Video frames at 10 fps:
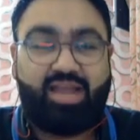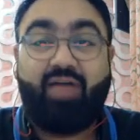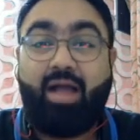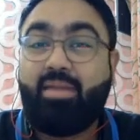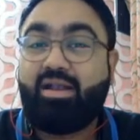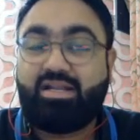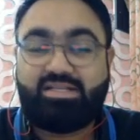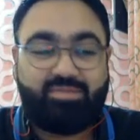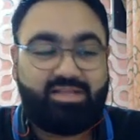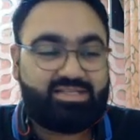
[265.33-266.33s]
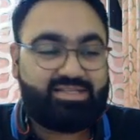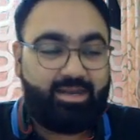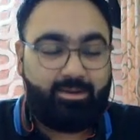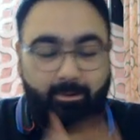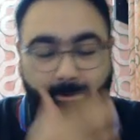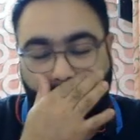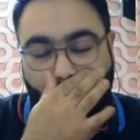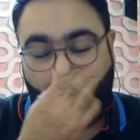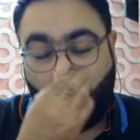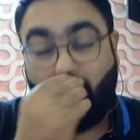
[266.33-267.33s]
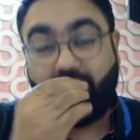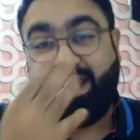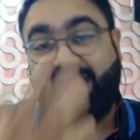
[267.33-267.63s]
Environmentalism, as I said, not